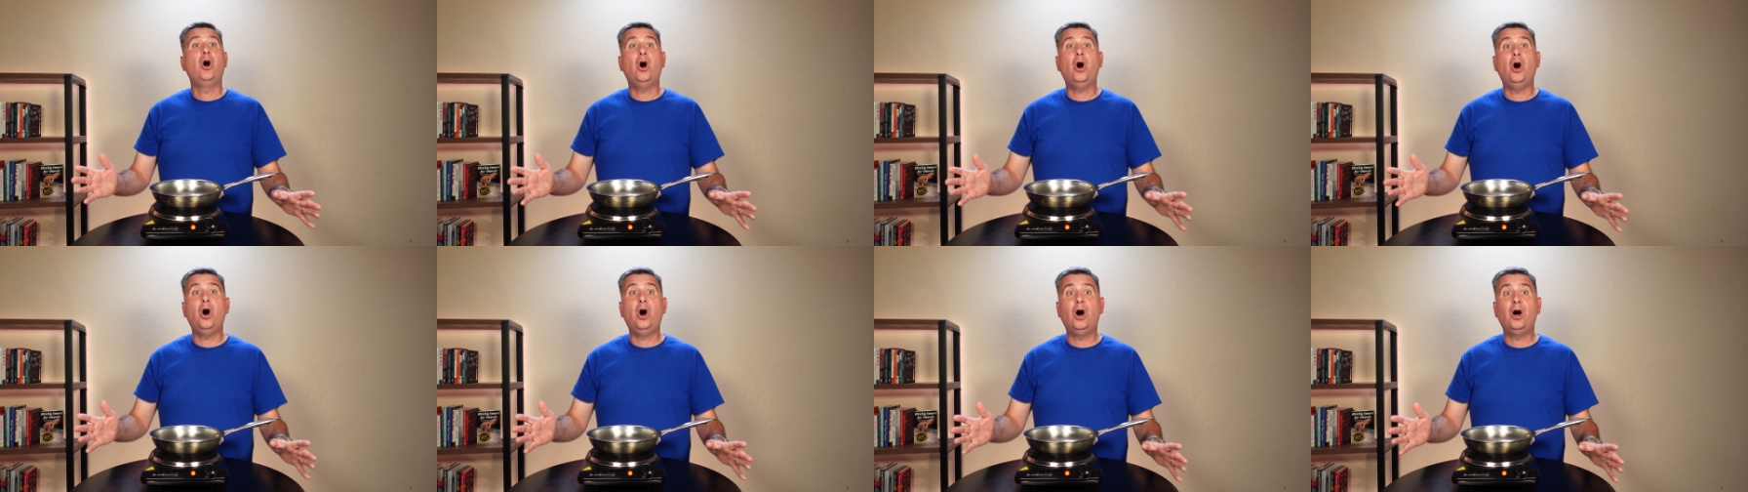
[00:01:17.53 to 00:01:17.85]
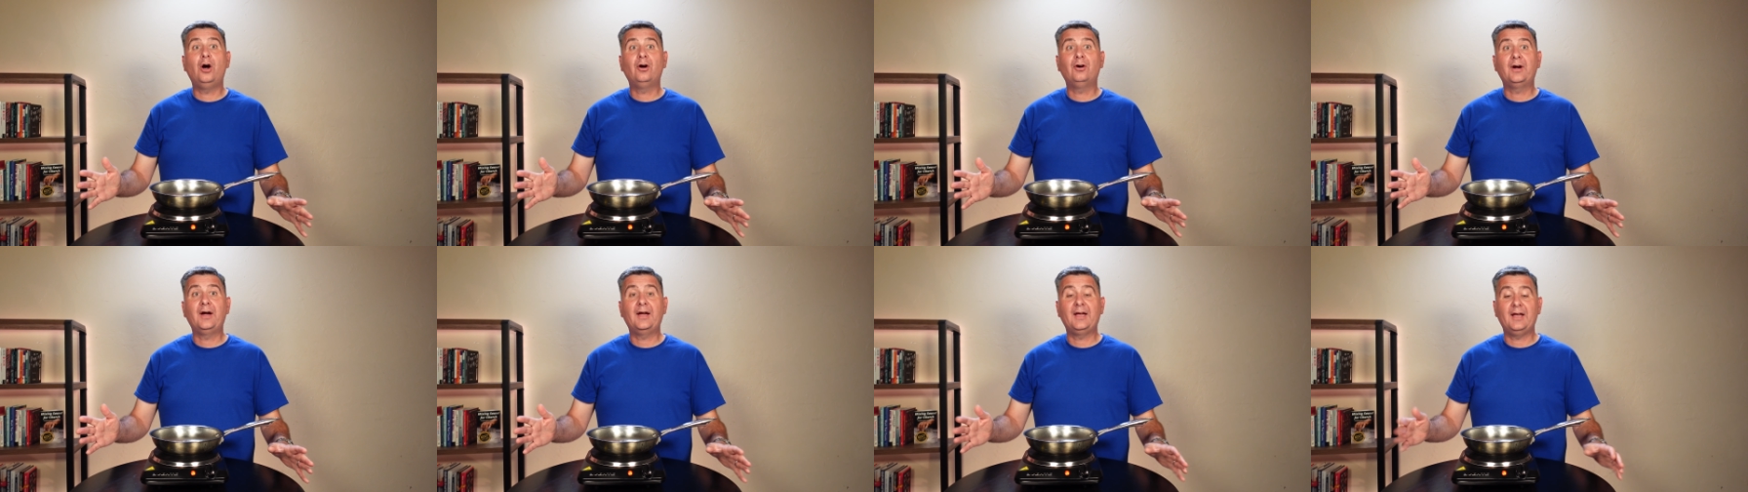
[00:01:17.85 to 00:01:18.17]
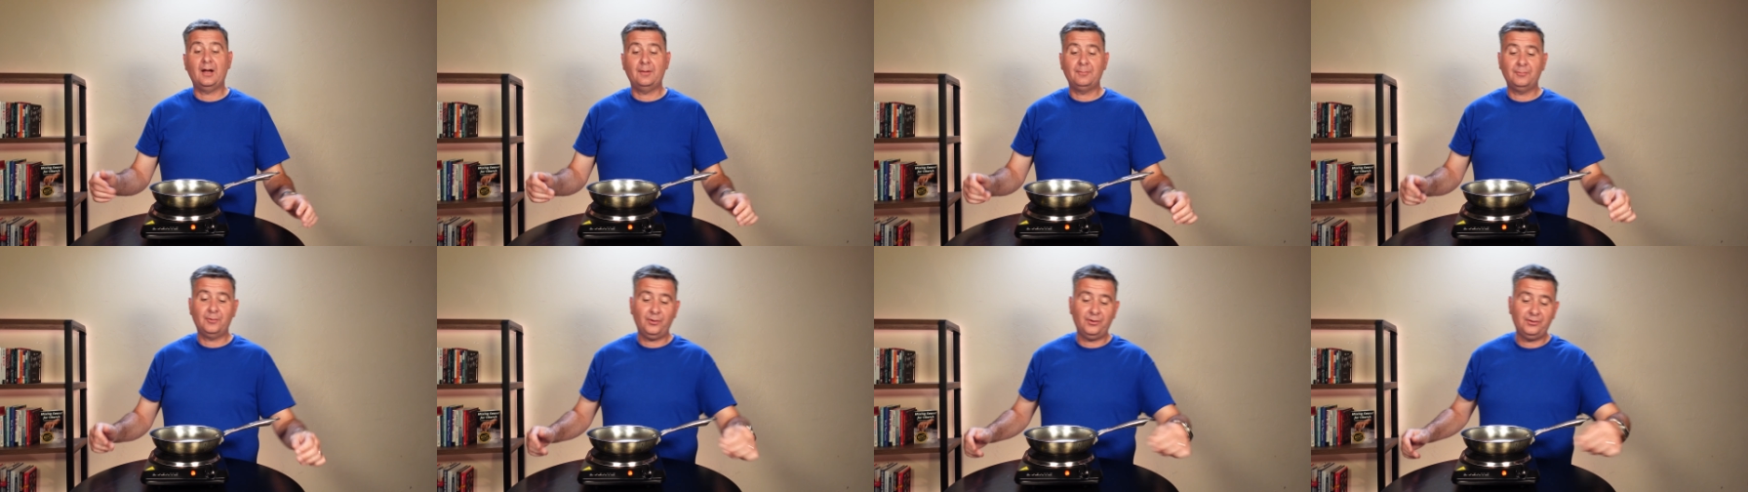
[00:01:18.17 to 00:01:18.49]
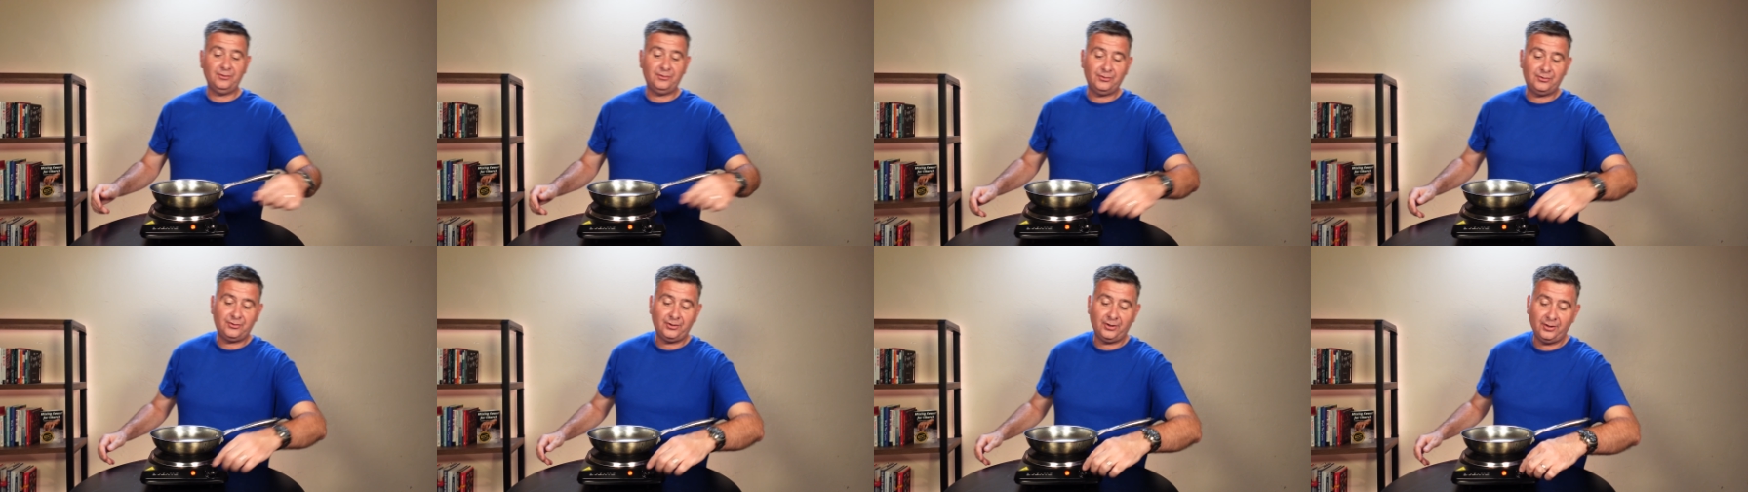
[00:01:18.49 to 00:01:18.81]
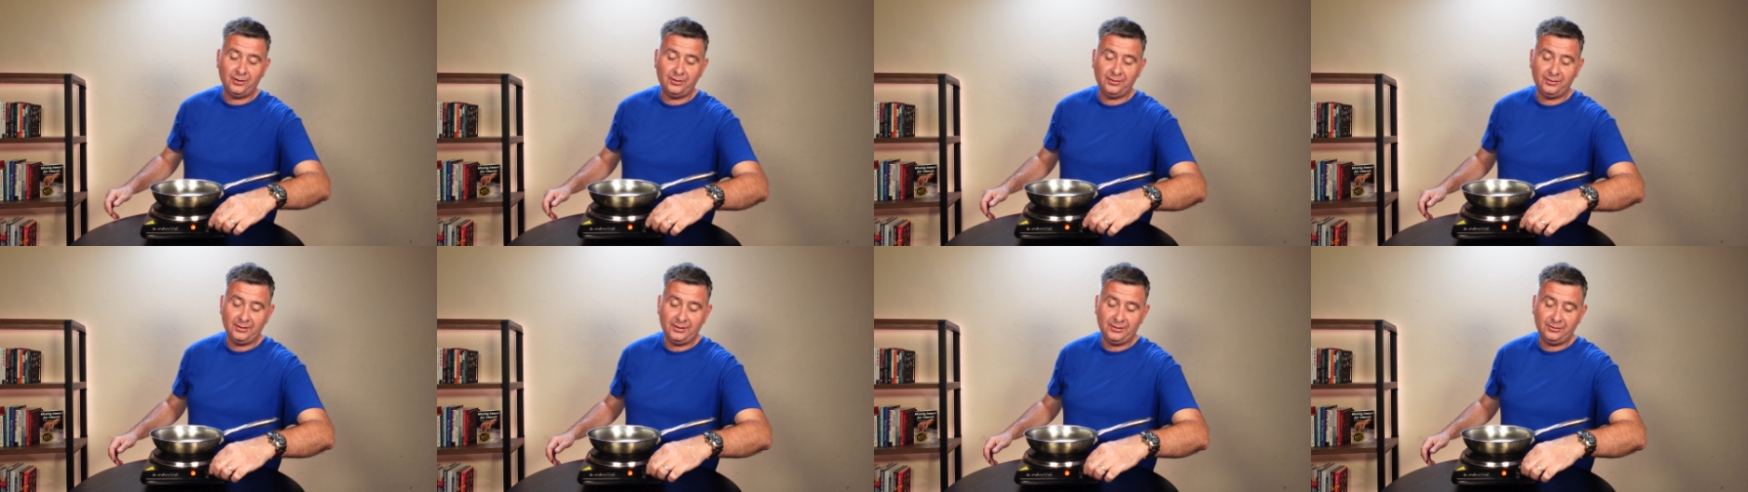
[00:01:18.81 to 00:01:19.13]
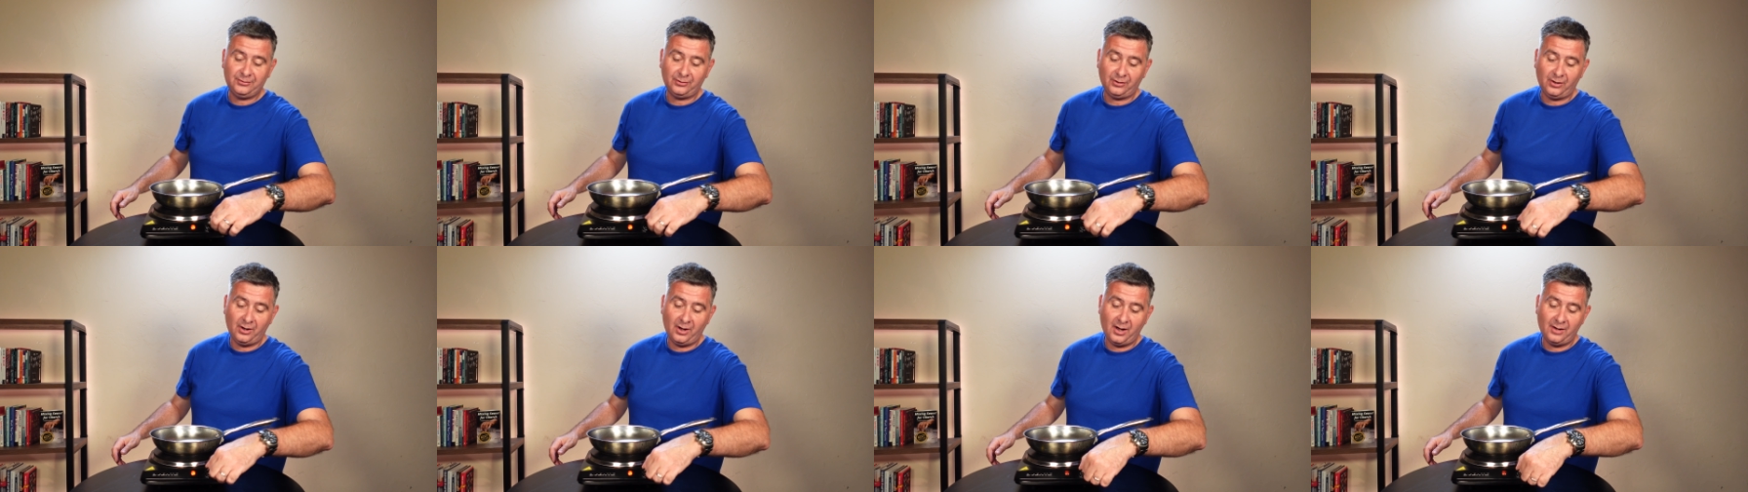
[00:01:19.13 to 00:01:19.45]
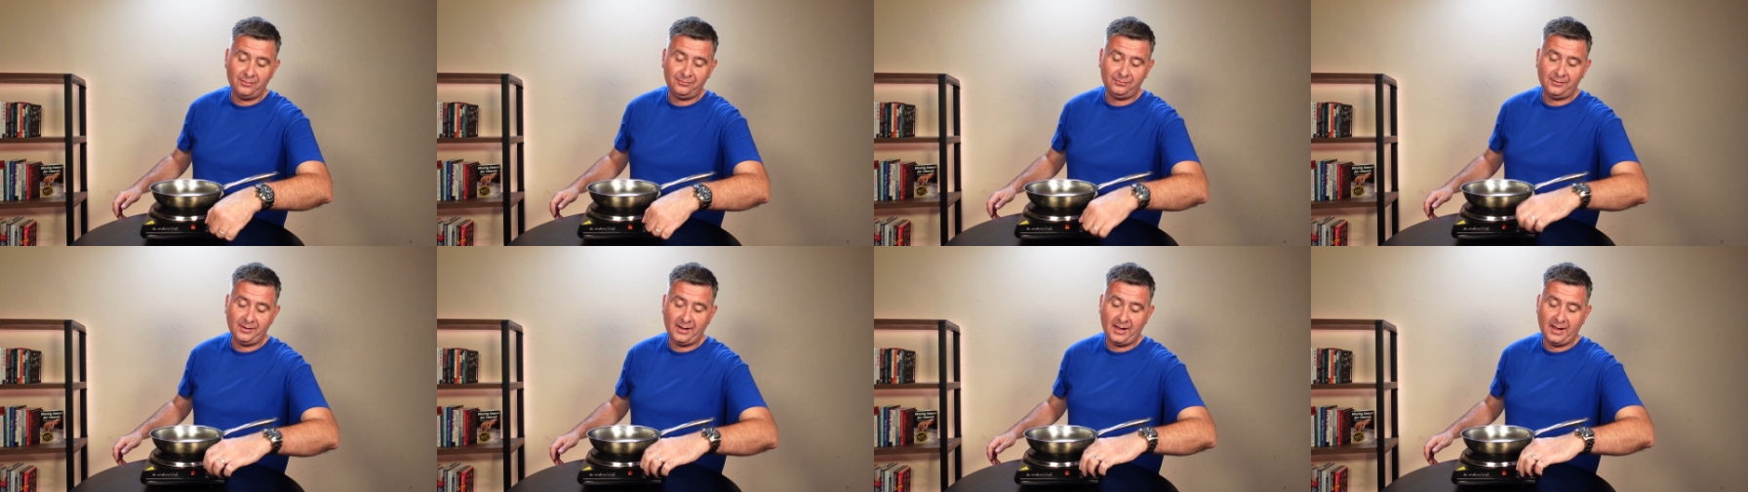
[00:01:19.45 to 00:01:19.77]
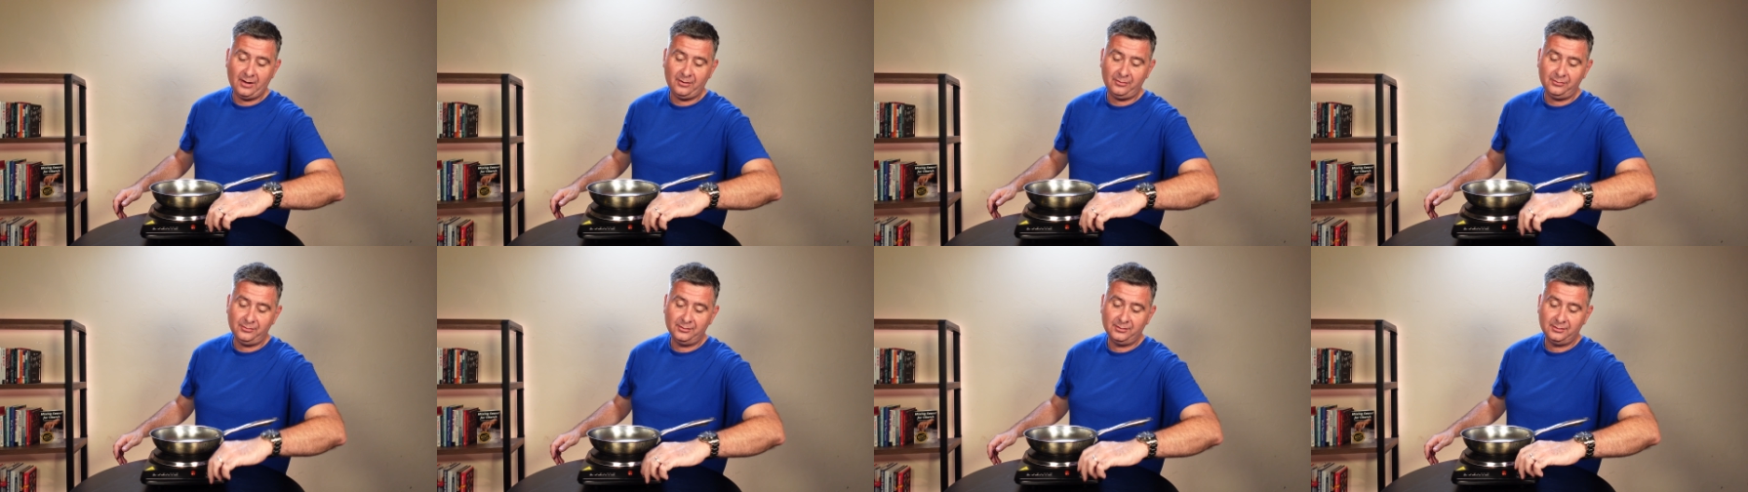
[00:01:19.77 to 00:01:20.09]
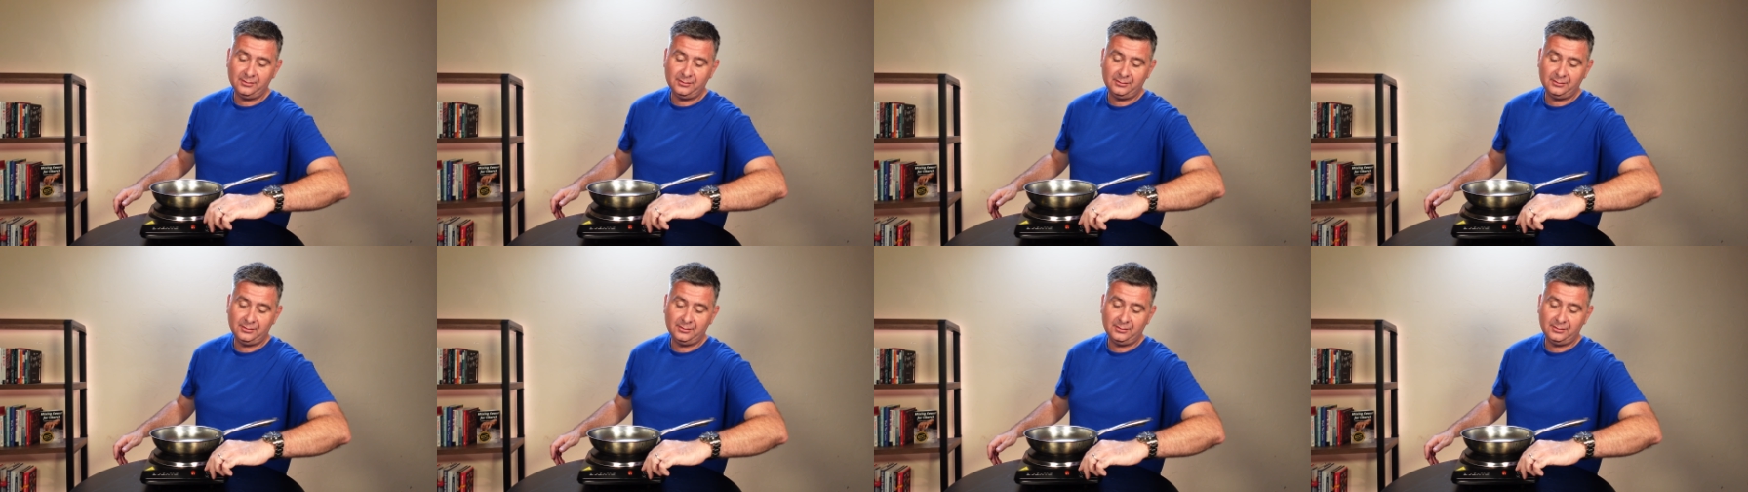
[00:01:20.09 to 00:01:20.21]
All right, I'm going to turn this off now,